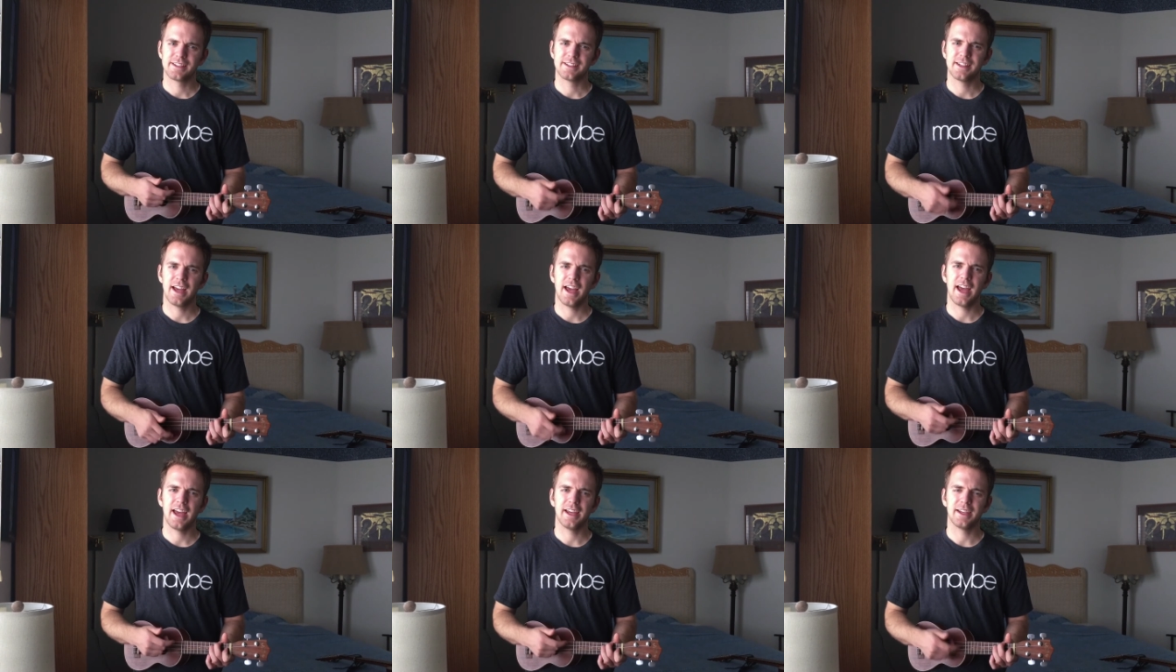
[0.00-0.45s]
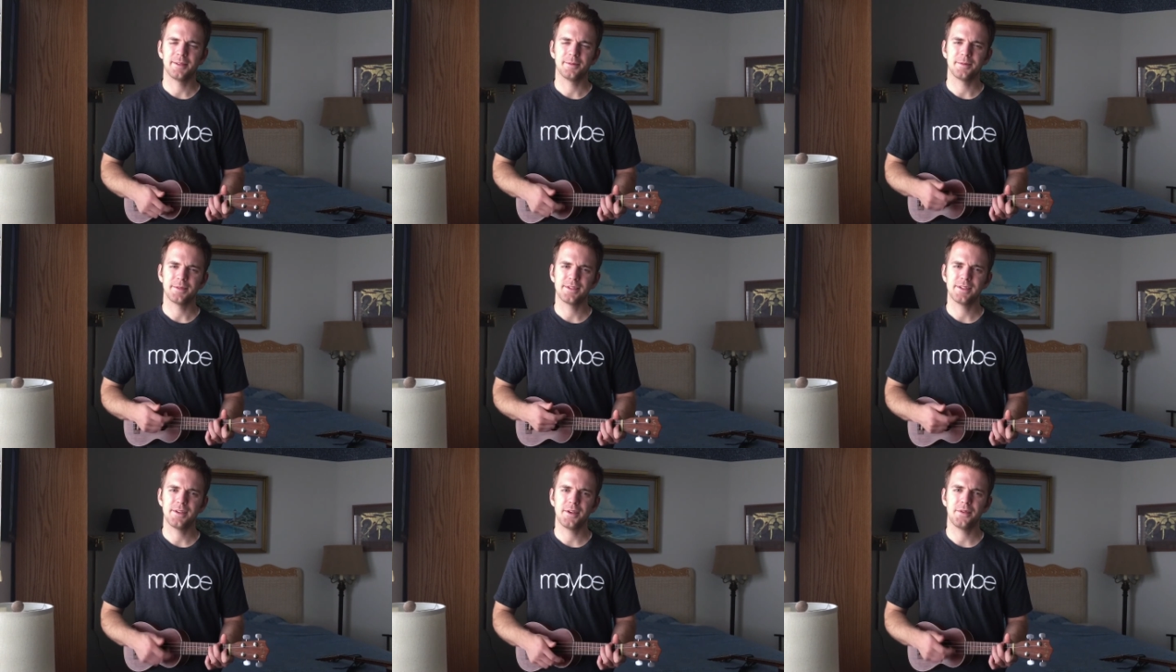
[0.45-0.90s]

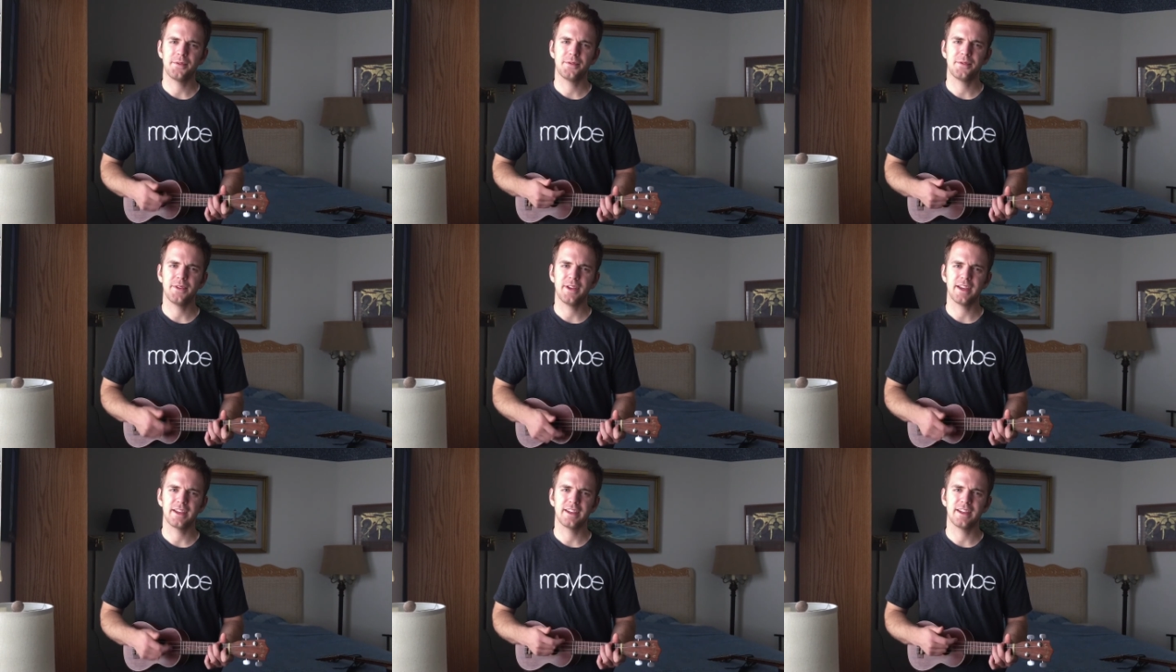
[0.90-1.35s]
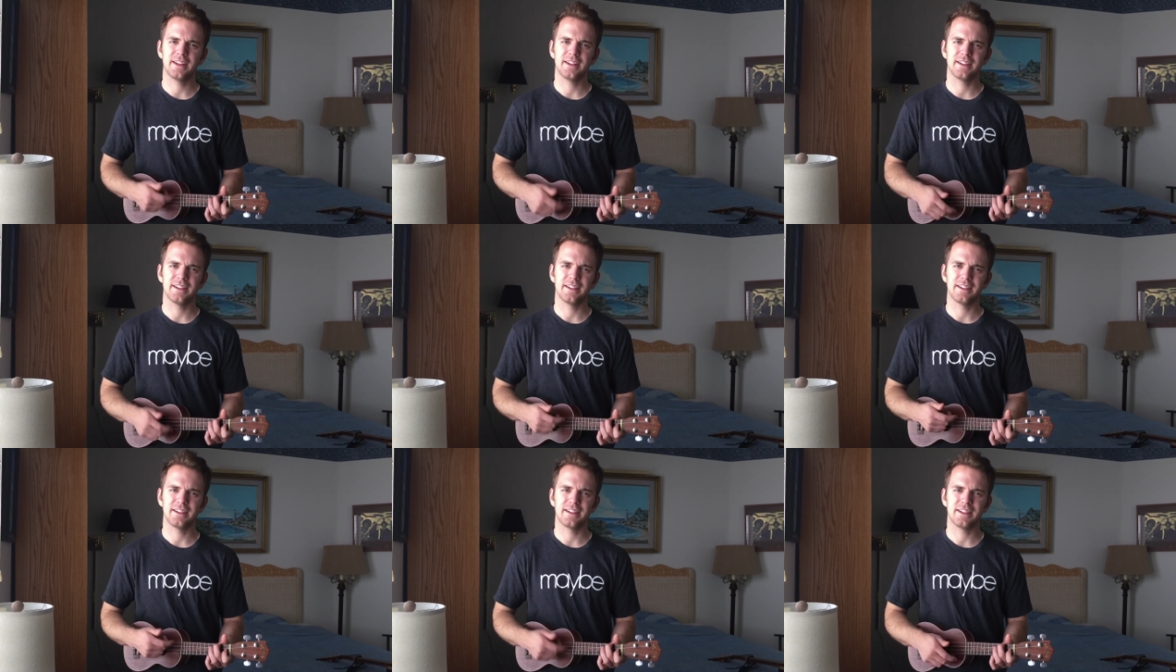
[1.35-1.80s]
time to
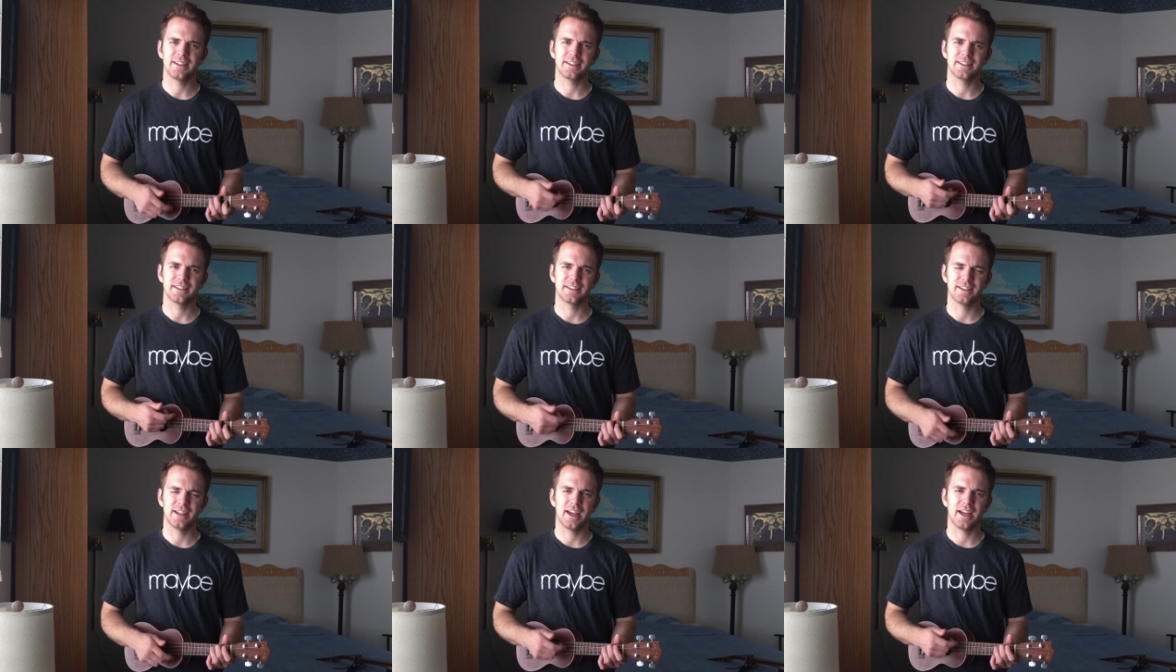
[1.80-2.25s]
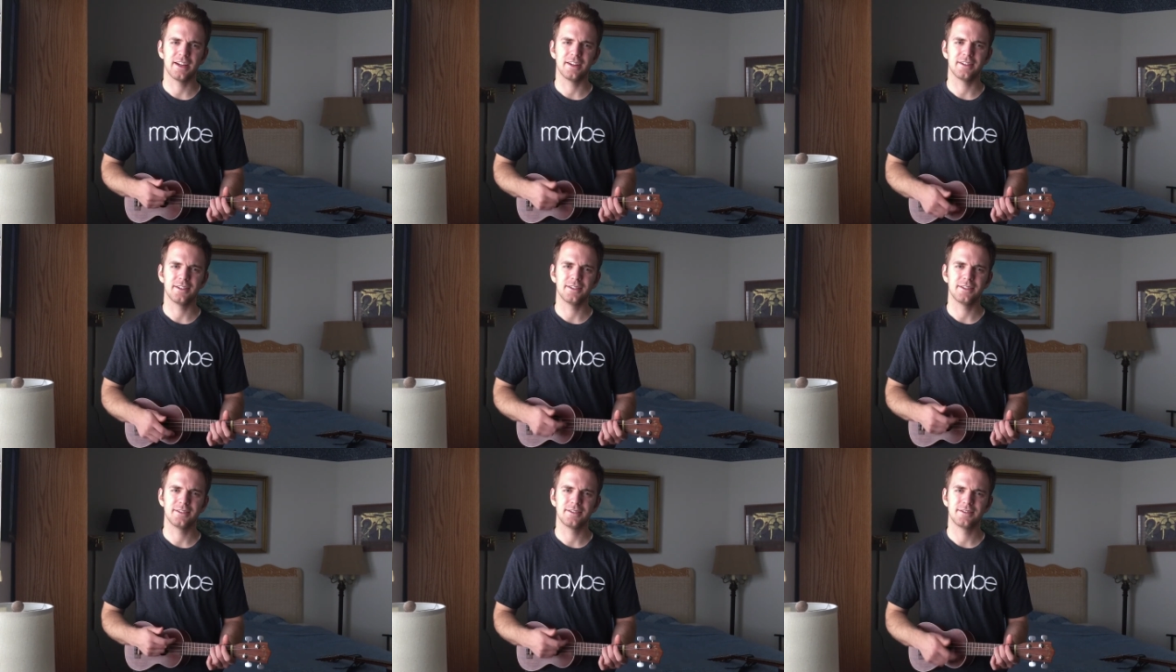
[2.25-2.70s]
figure this
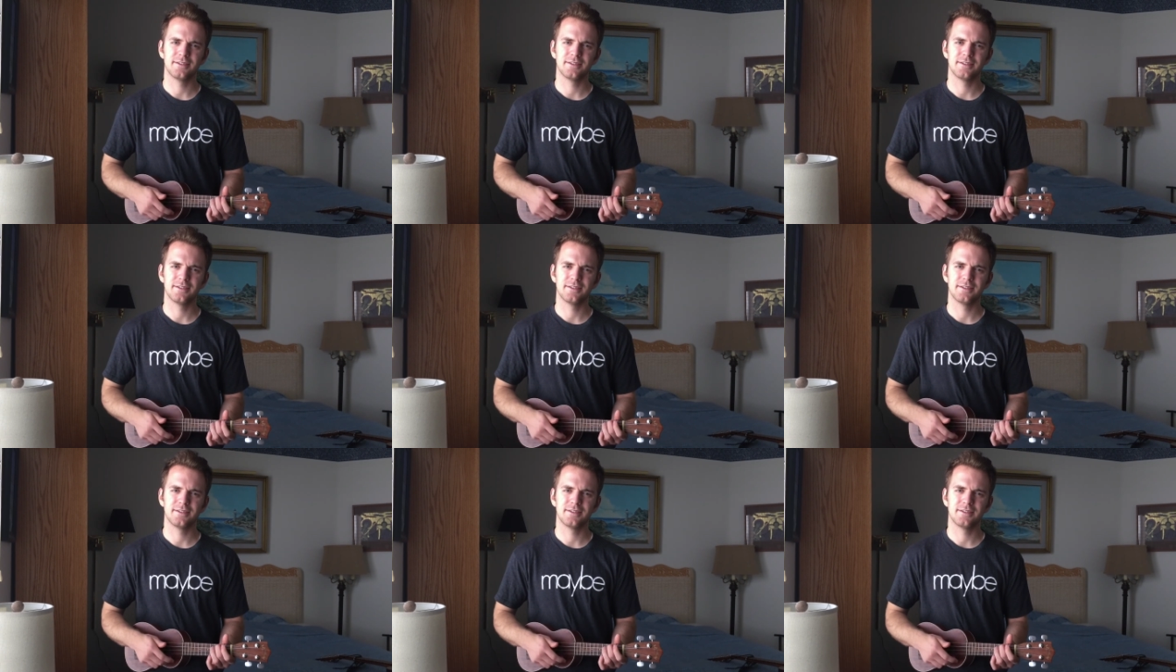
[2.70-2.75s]
out.